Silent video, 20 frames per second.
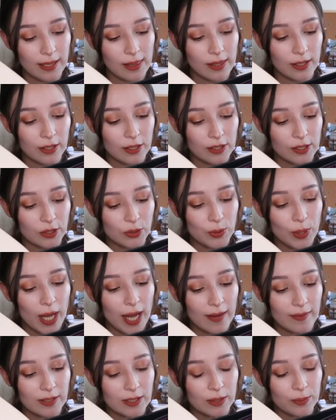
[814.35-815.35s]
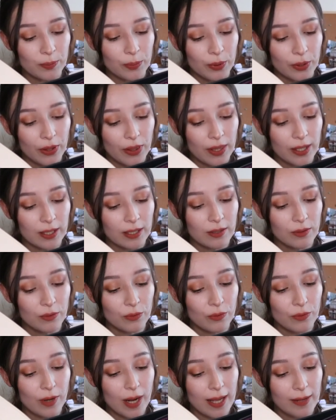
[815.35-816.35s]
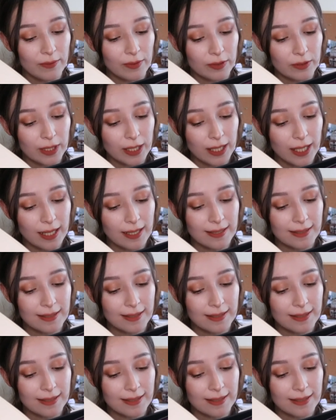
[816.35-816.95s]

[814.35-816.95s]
the girls will have to put their rivalry